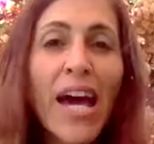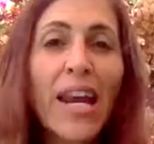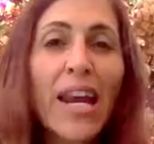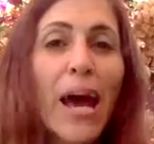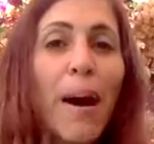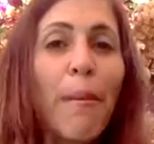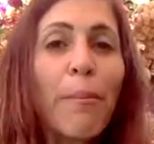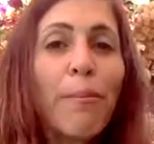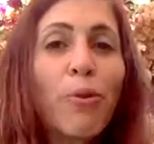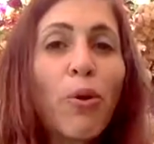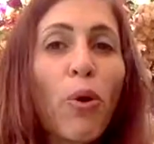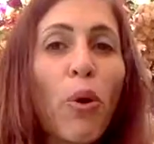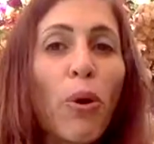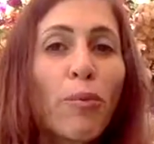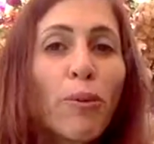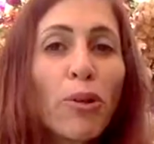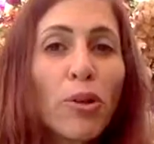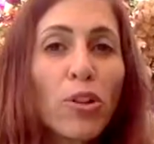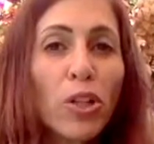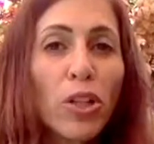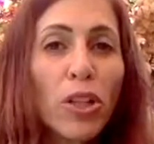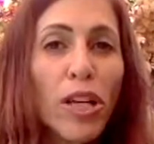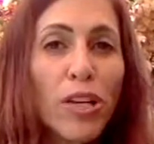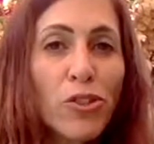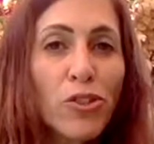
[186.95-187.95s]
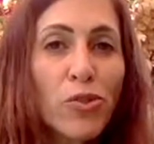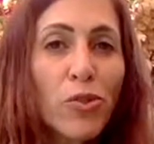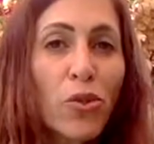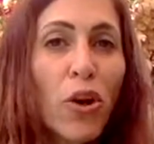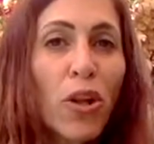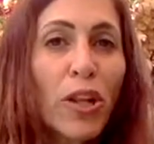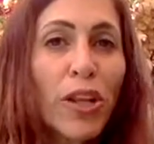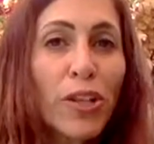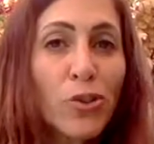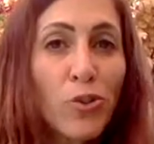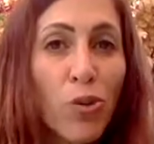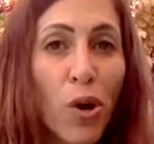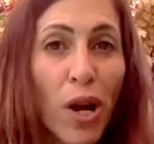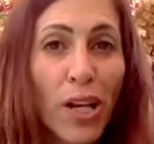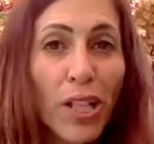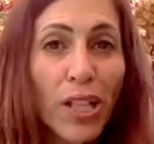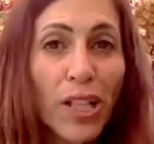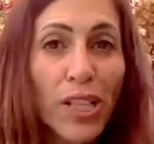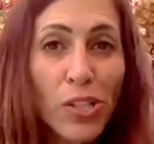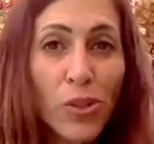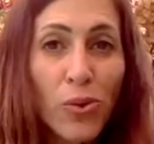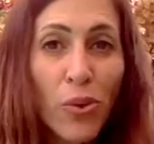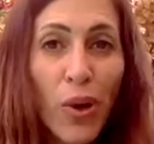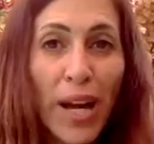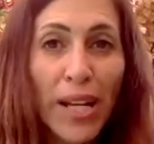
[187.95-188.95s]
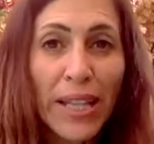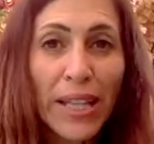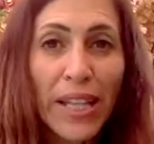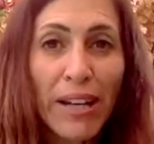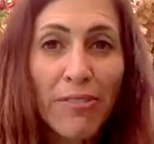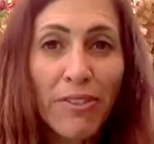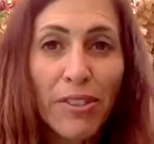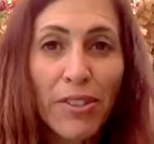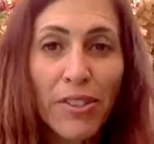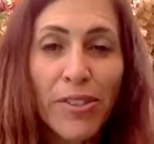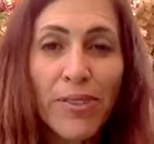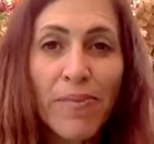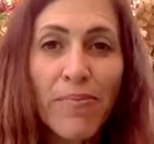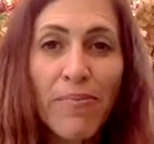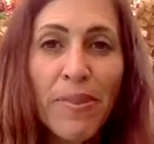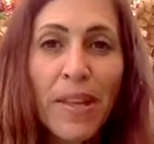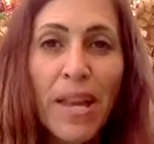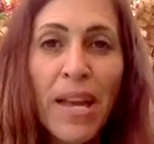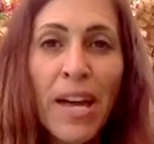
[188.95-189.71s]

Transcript: and abnormal cholesterol and triglyceride levels